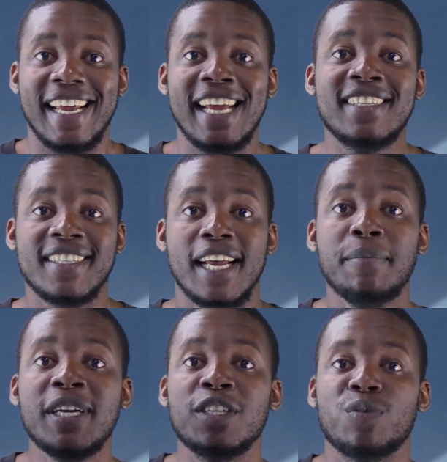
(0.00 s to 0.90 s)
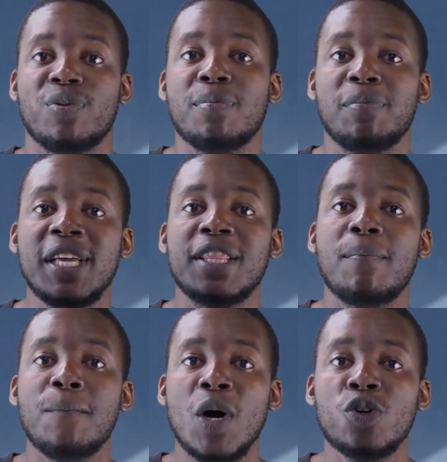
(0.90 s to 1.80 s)
Entertainment is probably the
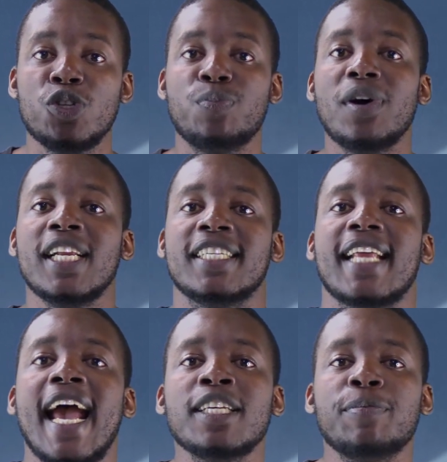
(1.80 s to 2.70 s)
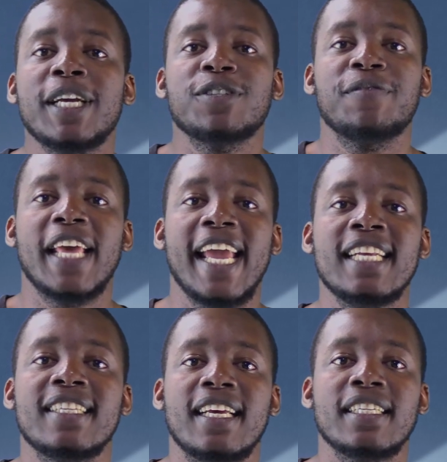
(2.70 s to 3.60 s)
most polished aspect of the
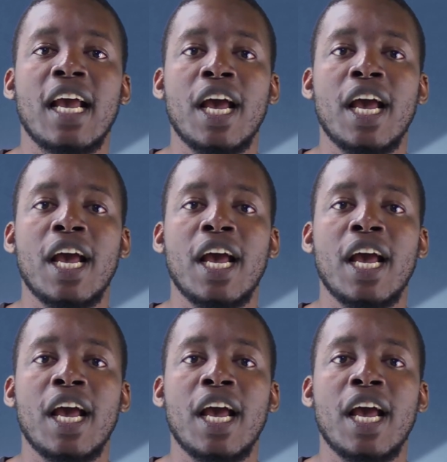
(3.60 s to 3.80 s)
headset.